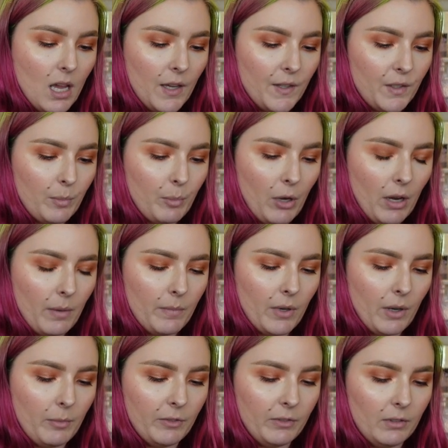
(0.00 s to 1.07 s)
a superb
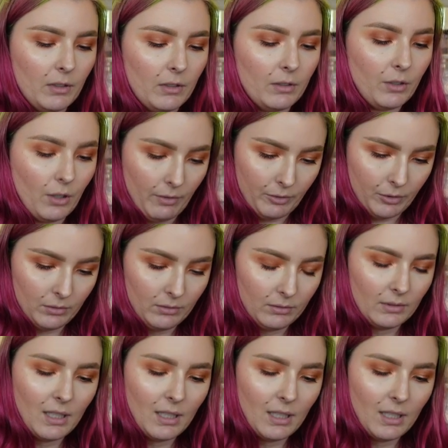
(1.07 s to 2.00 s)
novel, novel,